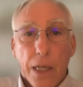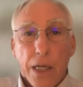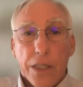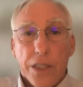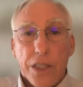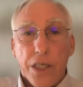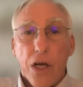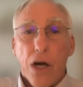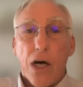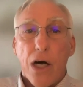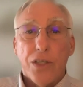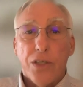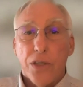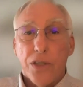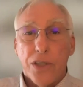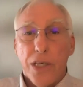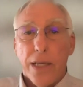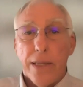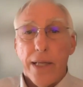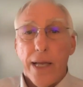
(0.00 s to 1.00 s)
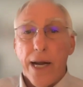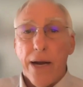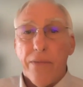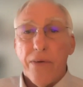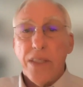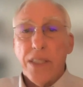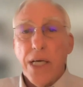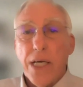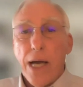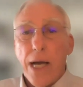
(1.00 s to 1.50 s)
She also said that
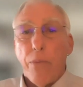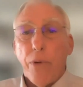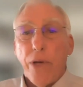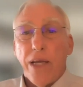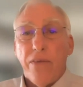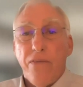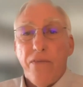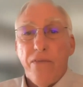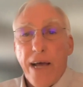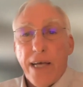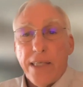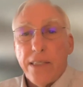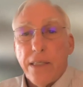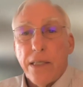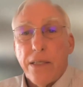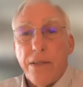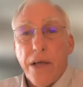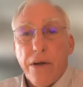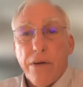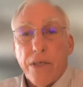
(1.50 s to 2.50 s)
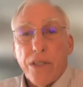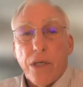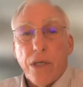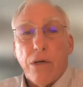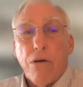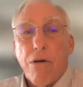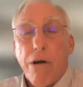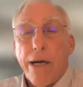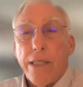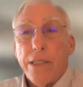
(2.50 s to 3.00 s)
every time we advance that there is a
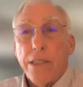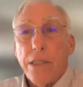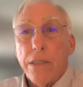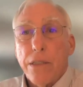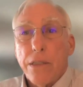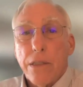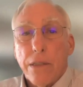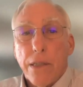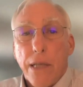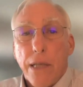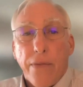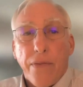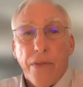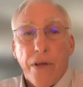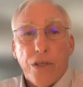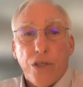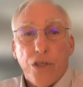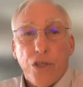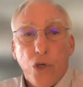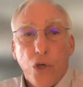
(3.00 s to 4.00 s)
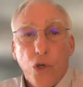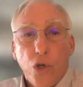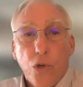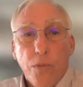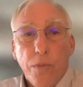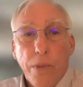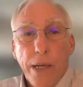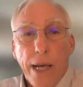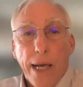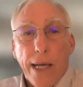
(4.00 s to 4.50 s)
crisis and there's
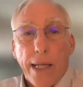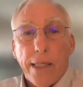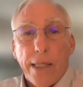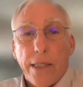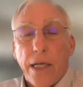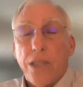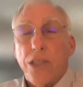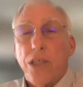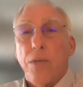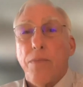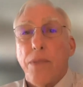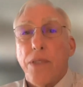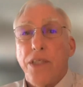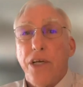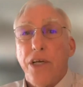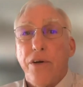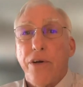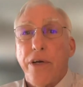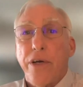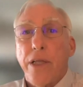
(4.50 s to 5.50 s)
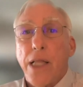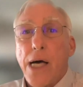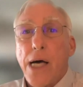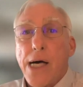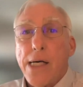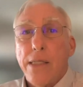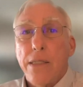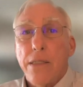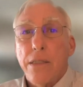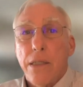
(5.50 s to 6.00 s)
doom and it doesn't
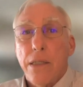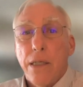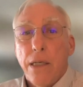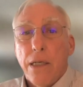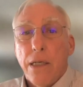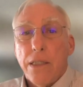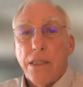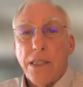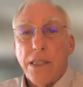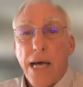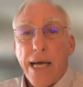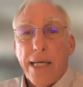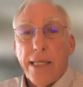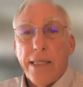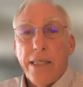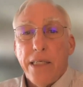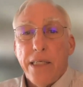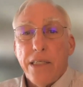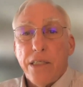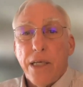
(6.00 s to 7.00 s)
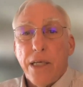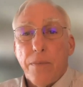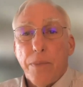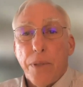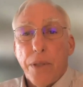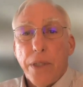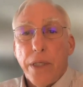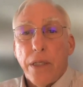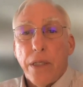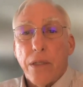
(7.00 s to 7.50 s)
materialize, scientists and
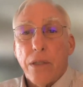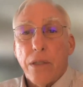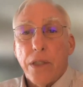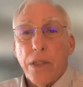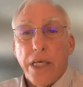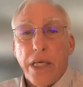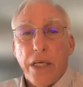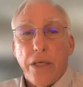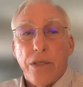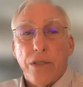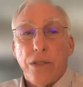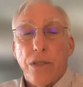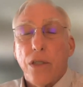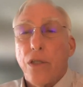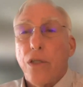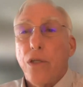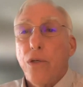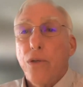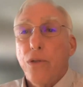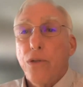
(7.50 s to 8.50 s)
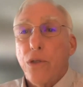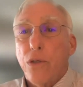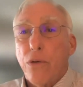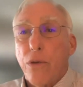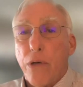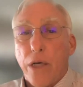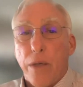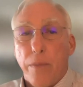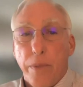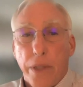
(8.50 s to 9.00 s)
political leaders lose
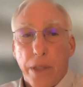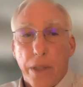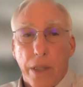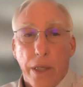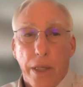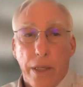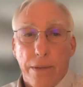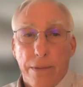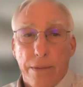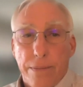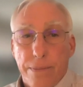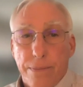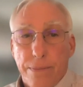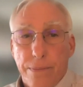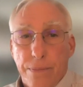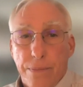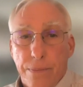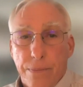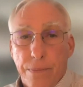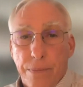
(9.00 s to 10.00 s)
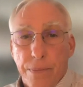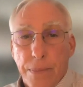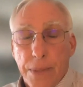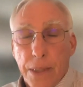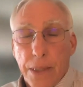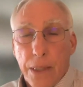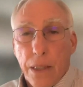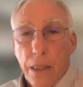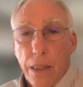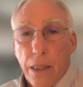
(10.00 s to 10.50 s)
credibility.
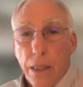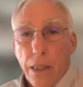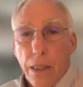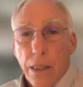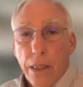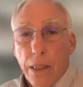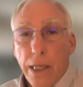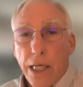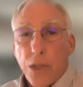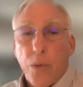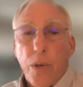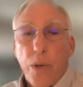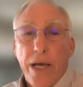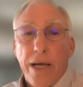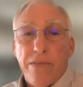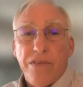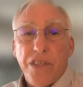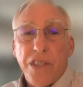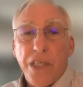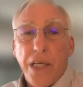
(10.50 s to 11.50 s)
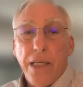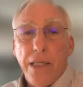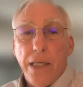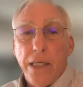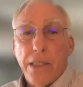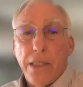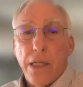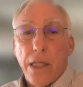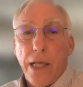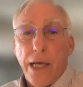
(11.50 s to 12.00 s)
As we have seen,
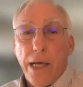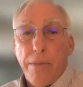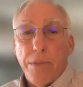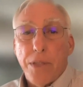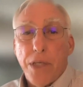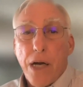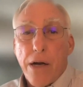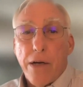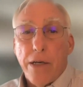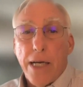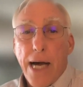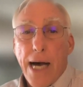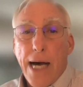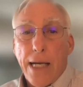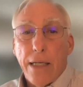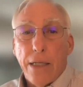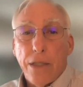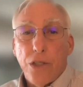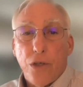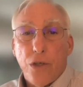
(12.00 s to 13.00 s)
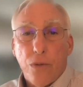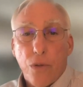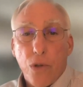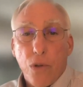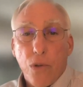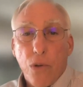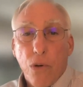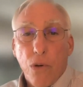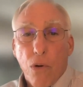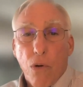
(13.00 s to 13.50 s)
these claims are not
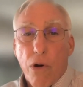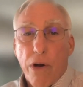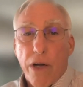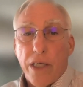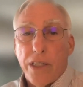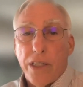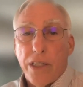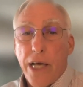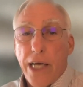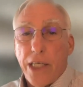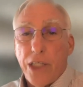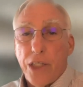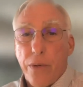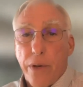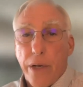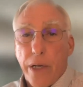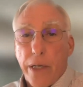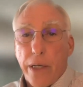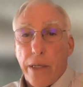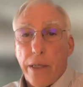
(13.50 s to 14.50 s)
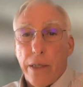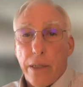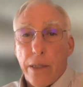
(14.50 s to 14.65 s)
true or exaggerated.